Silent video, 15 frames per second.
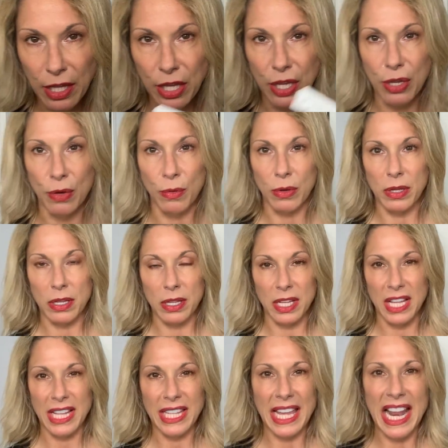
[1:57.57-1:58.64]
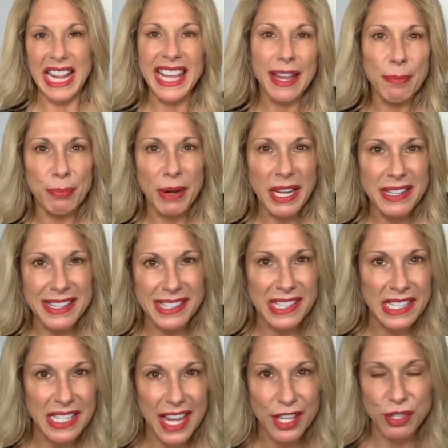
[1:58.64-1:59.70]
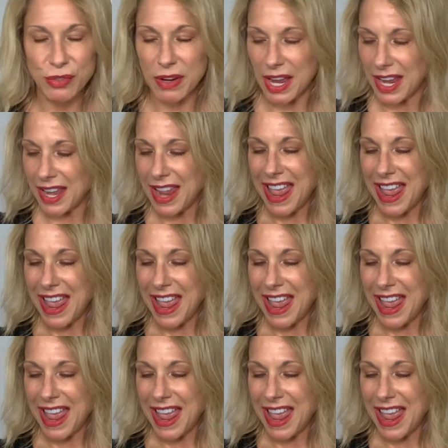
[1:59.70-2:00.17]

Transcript: you, kind of like a pregnancy test, right?